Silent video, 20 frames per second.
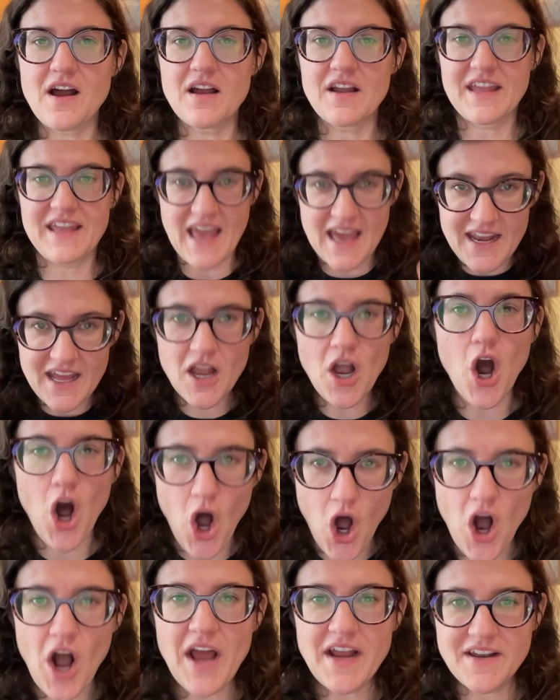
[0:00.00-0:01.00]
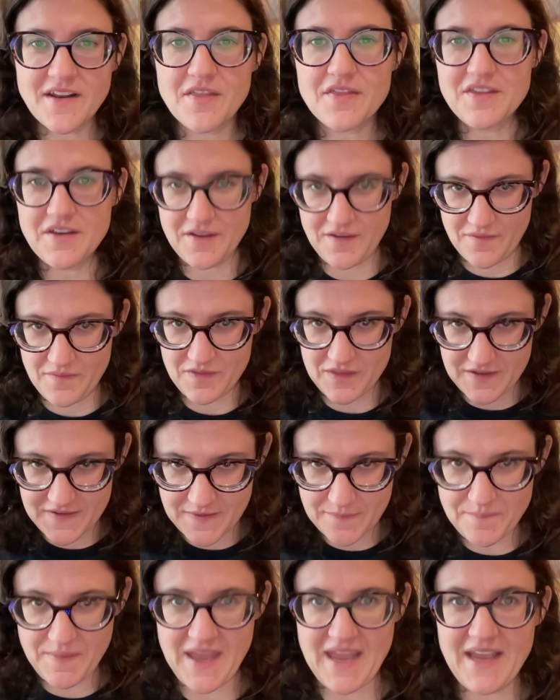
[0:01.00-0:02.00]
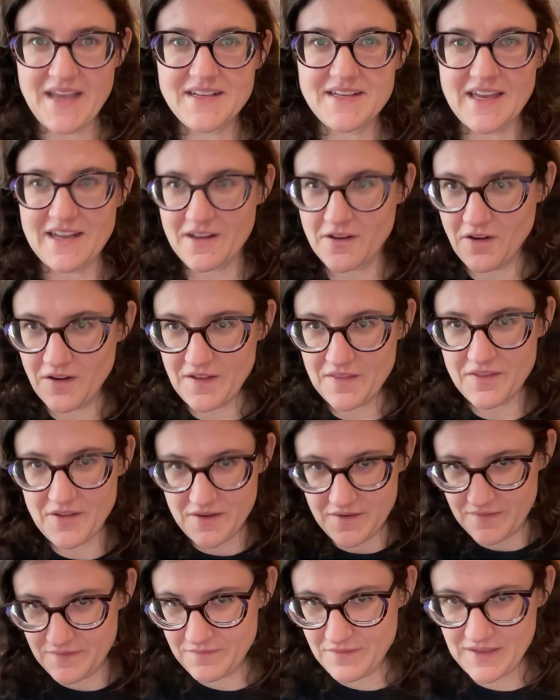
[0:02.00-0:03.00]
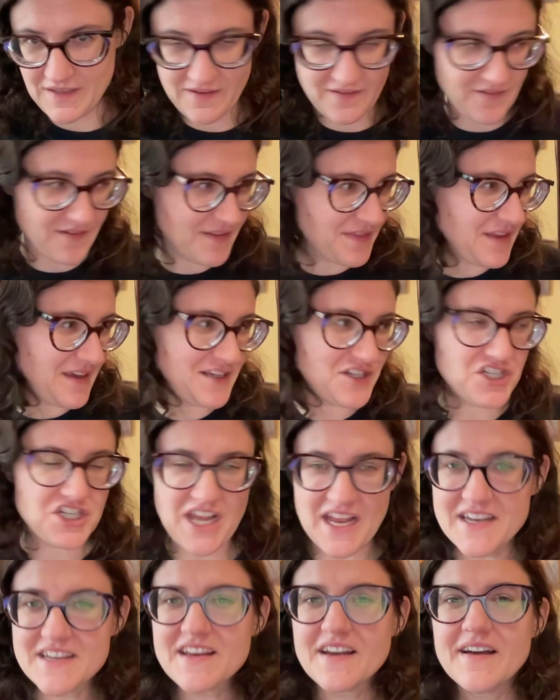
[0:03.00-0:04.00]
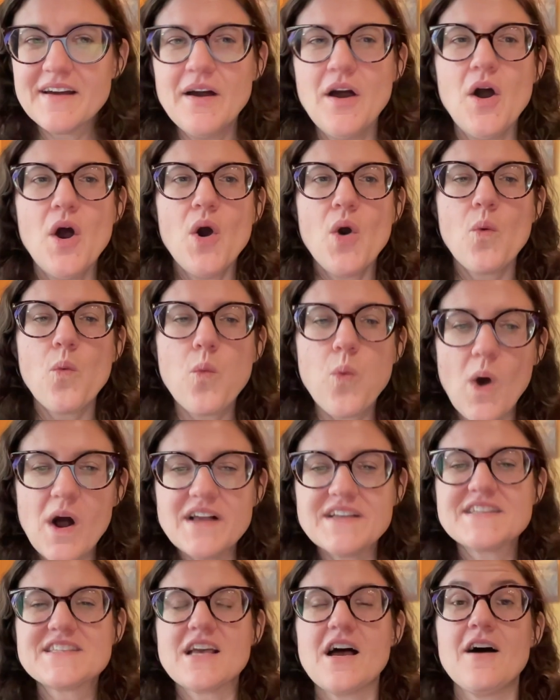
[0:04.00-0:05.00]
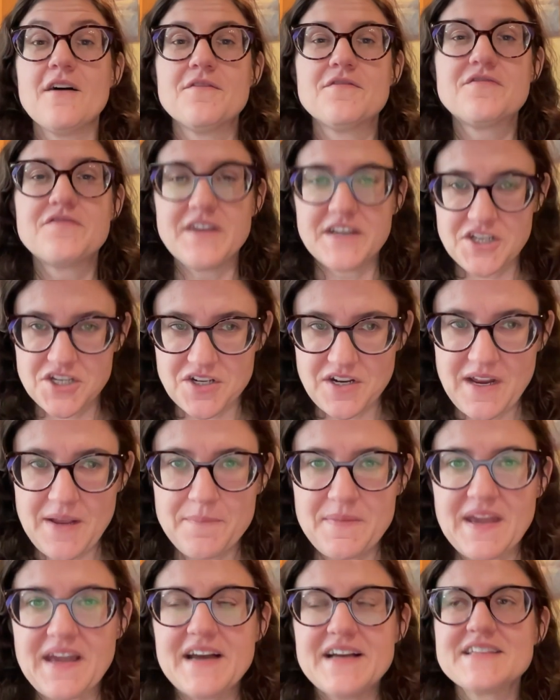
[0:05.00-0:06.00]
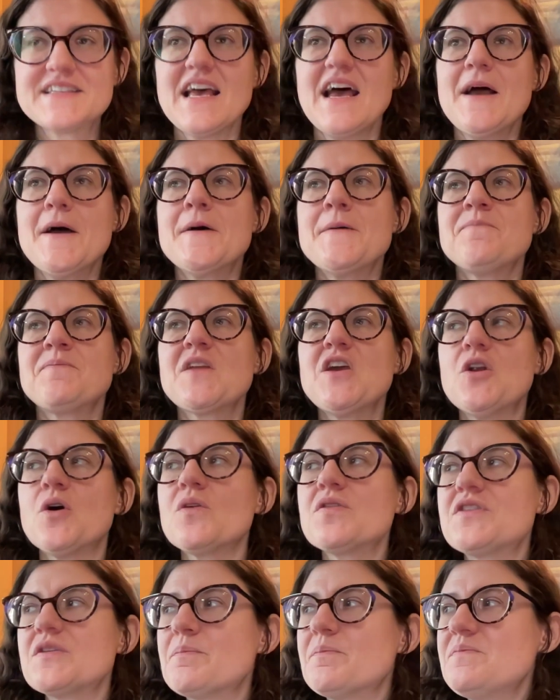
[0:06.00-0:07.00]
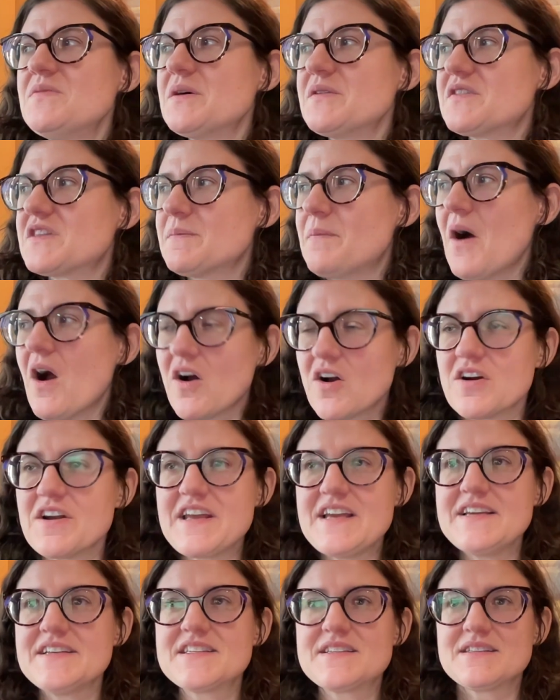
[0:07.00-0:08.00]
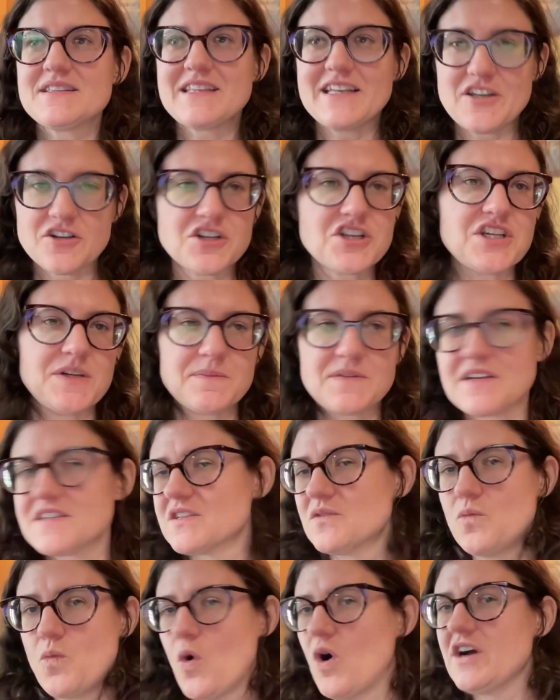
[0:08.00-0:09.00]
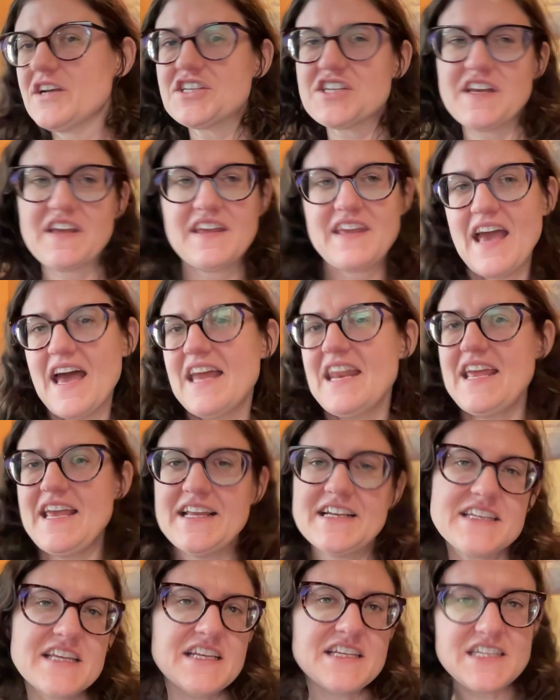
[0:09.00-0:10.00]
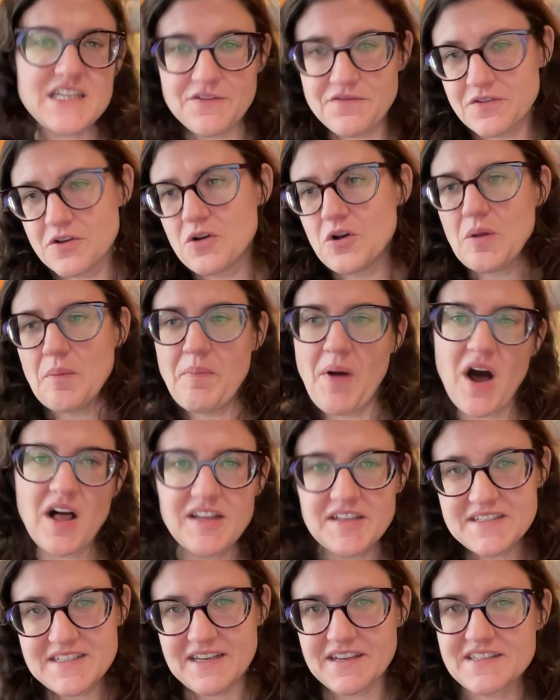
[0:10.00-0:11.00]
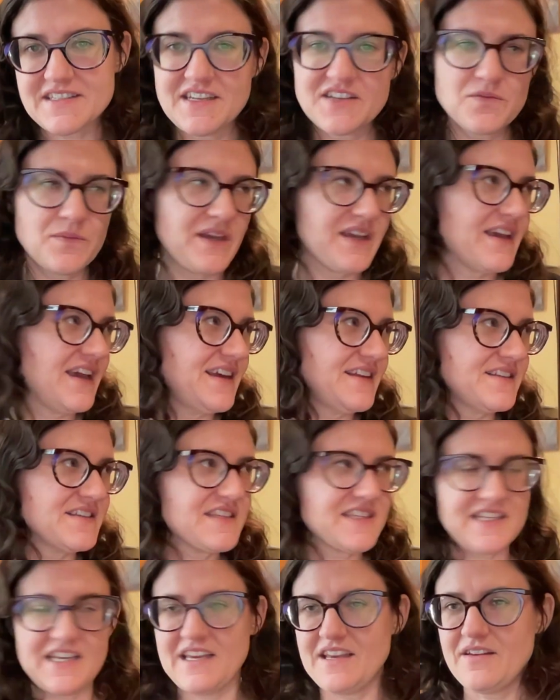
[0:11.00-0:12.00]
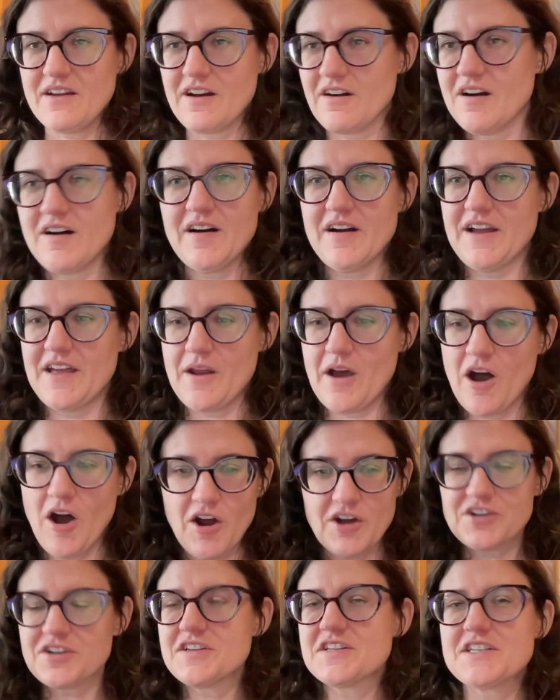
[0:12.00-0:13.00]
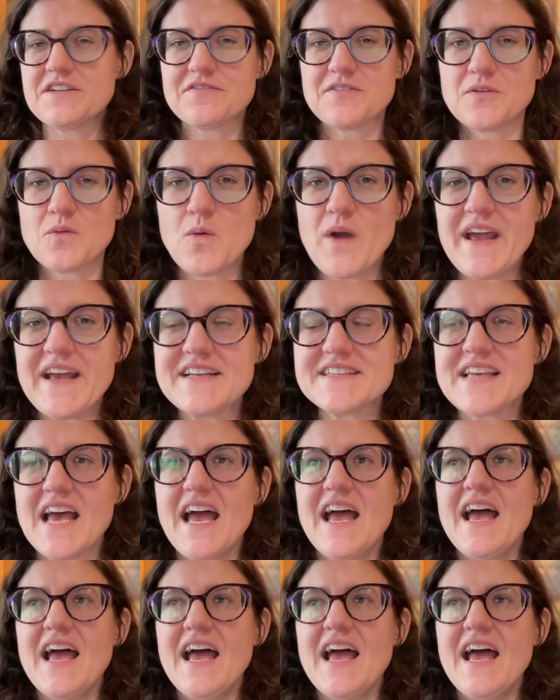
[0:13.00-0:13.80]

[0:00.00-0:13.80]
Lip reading: getting on the debate, getting on the agenda was a victory because the party's leadership doesn't want to get into difficult politics, as we can see in 100 different ways.